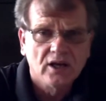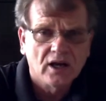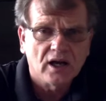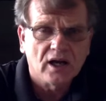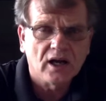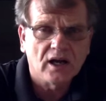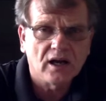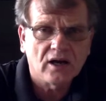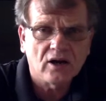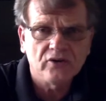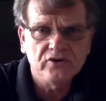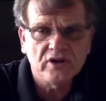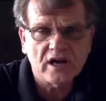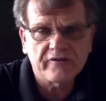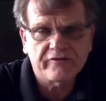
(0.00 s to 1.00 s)
I'll
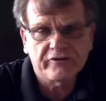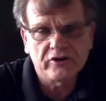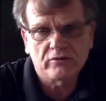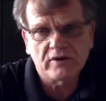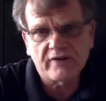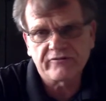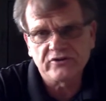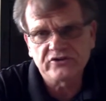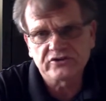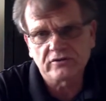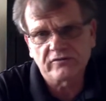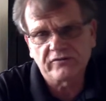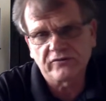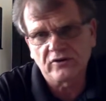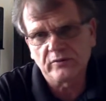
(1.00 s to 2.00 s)
do that for your reference to
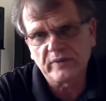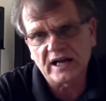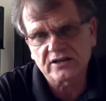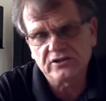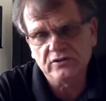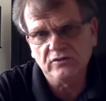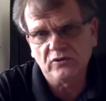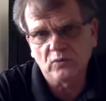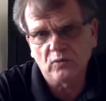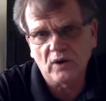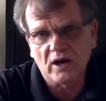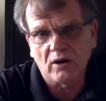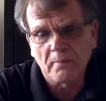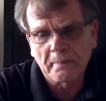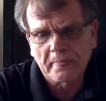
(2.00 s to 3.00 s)
refer back to as
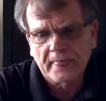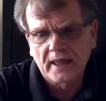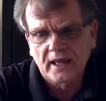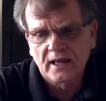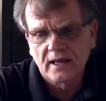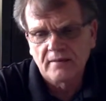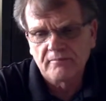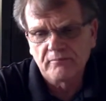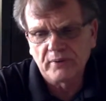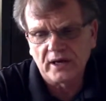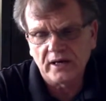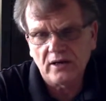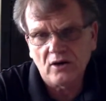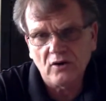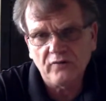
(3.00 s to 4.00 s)
well.
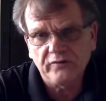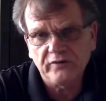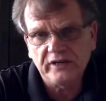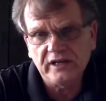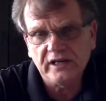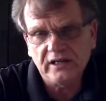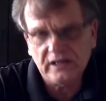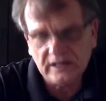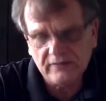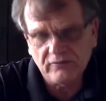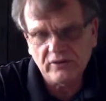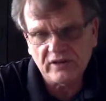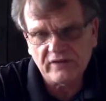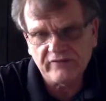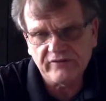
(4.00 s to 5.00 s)
But hopefully, even with
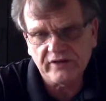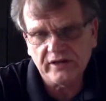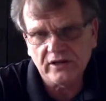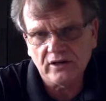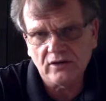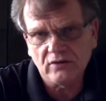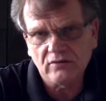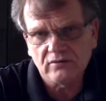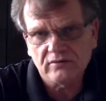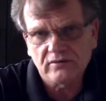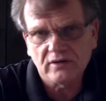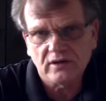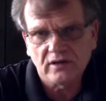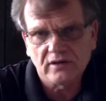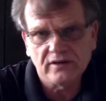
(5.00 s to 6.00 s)
that video,
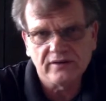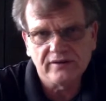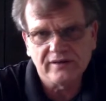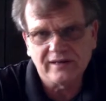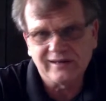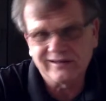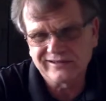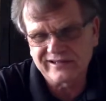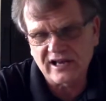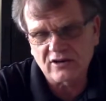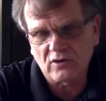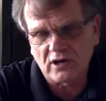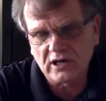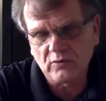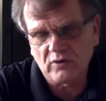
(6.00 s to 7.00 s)
that sound
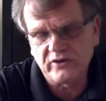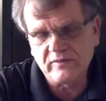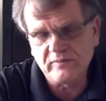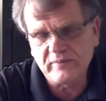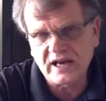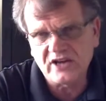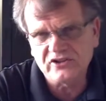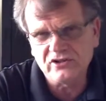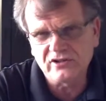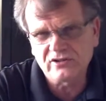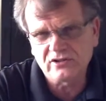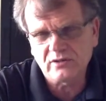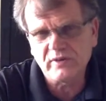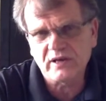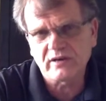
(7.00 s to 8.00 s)
quality wasn't the best, you
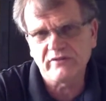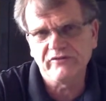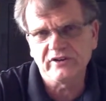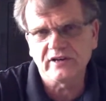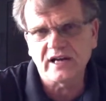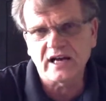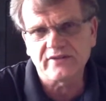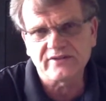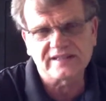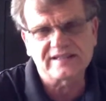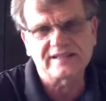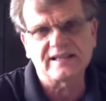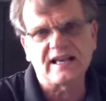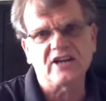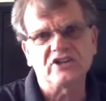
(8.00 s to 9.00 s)
should be able to figure out the
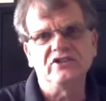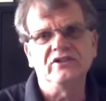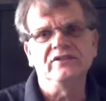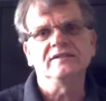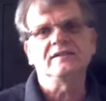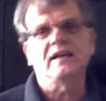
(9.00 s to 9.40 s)
sections